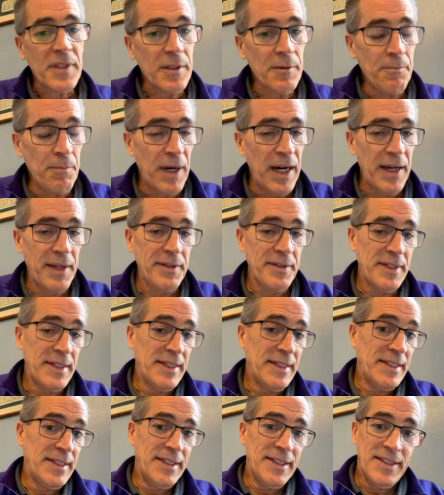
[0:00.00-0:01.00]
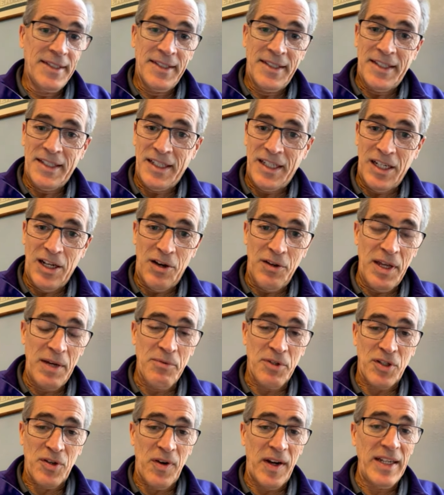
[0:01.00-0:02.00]
But, you know, that
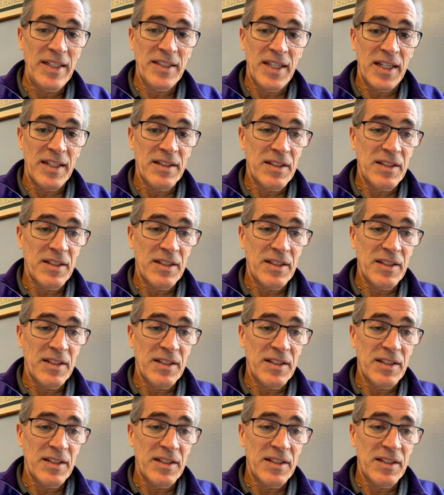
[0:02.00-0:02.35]
was crazy.